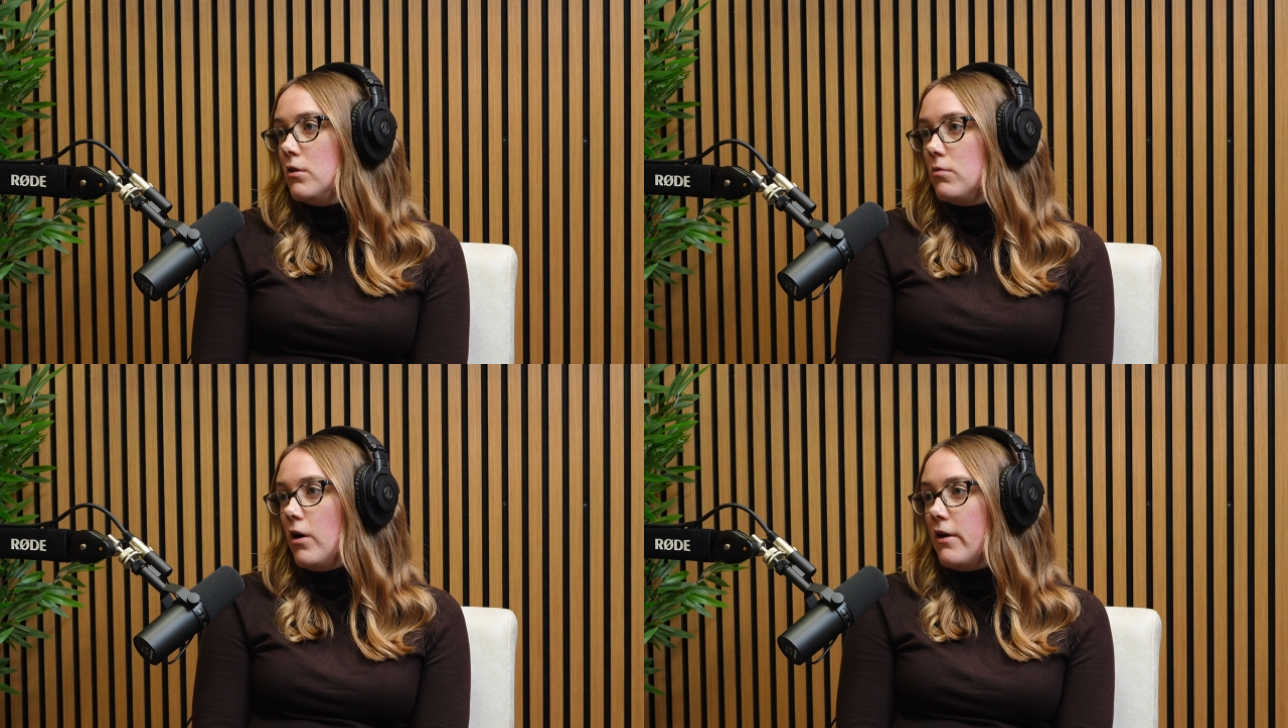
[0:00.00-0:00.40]

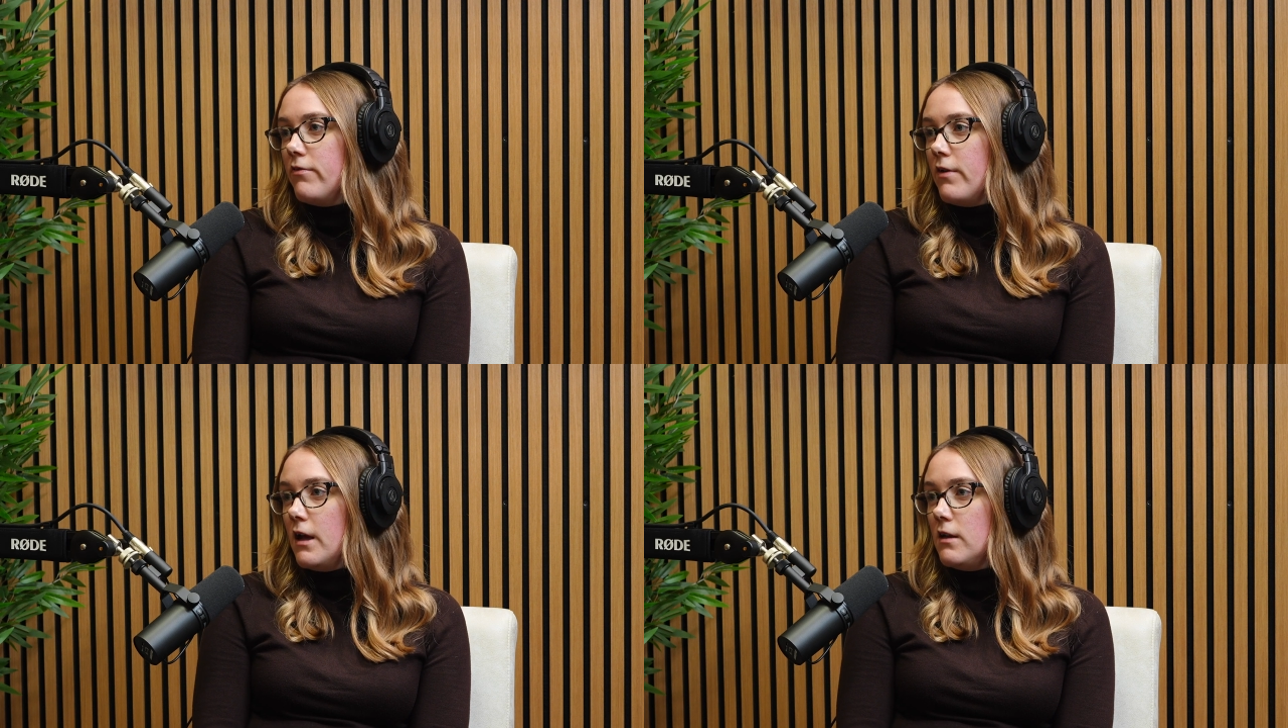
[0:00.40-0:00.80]
is what I
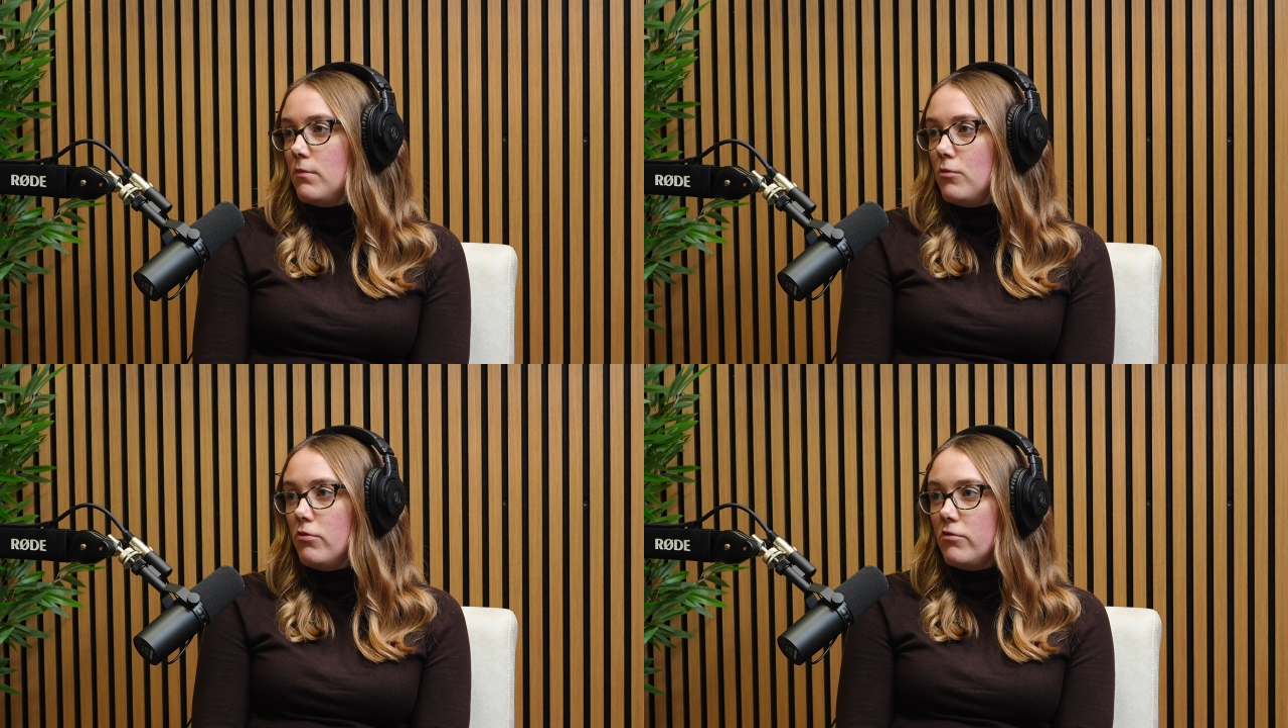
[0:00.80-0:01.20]
find.
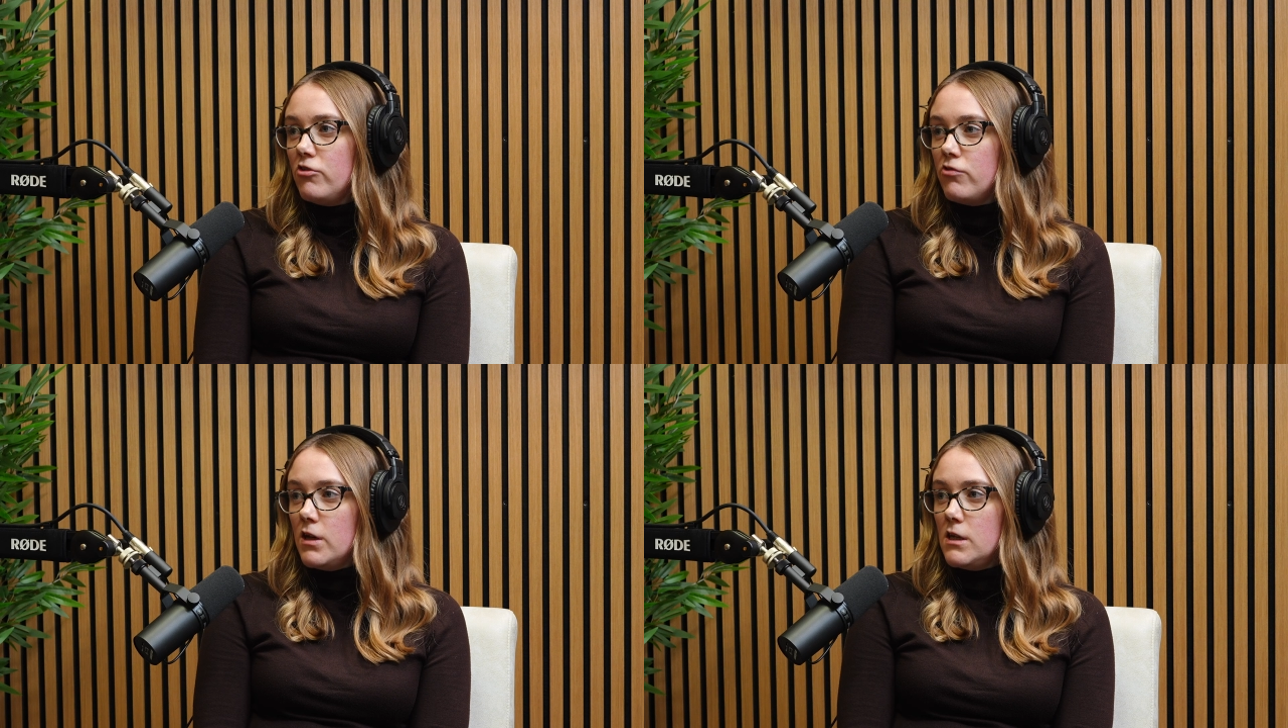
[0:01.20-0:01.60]
I'm not
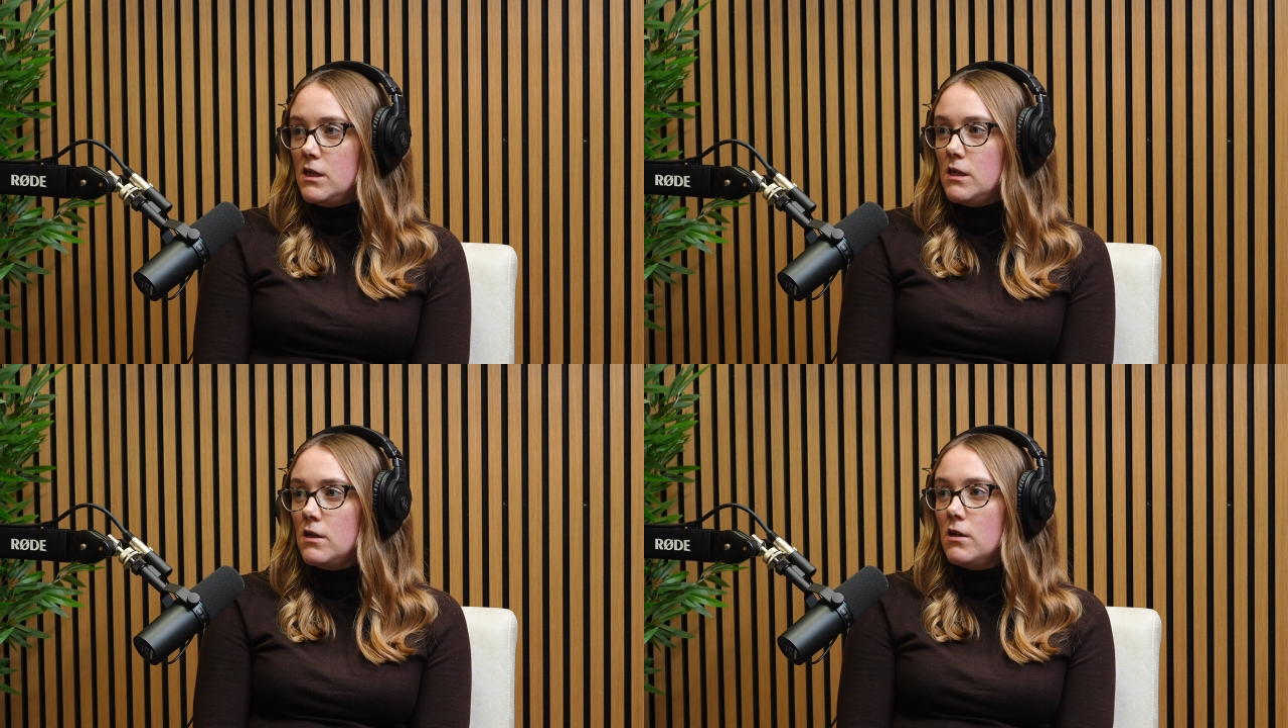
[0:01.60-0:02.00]

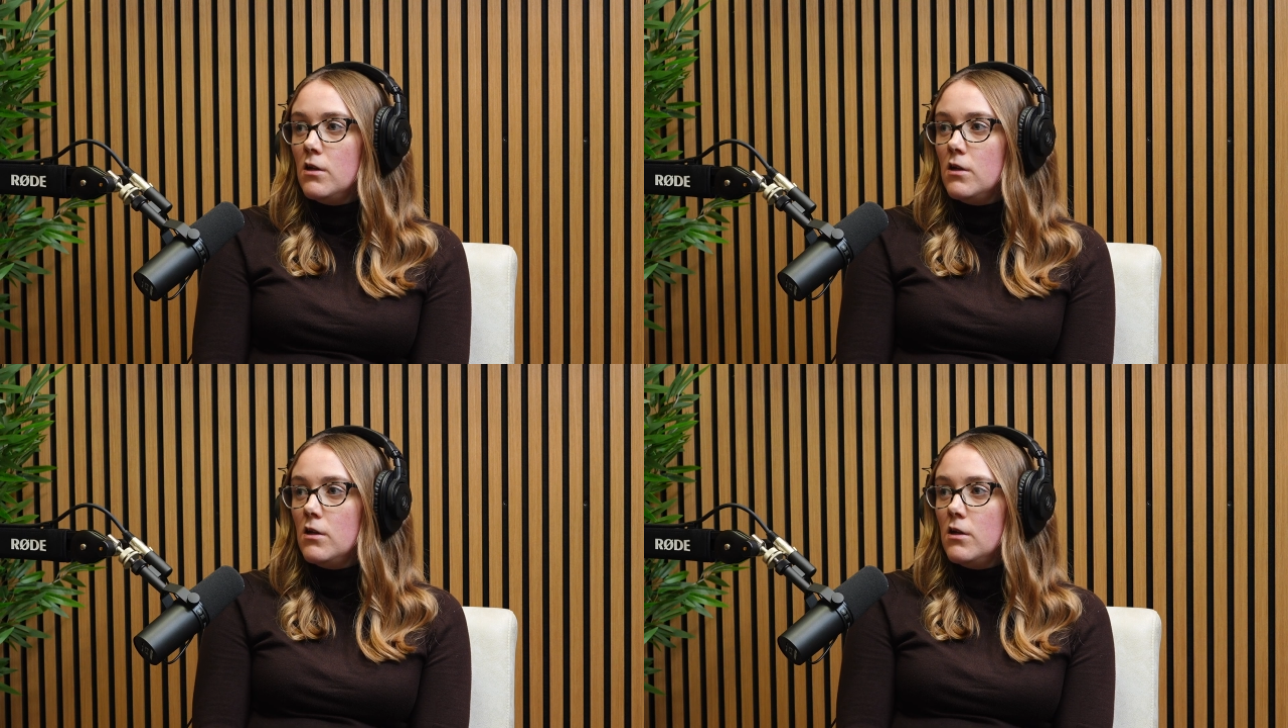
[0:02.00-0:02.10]
restricted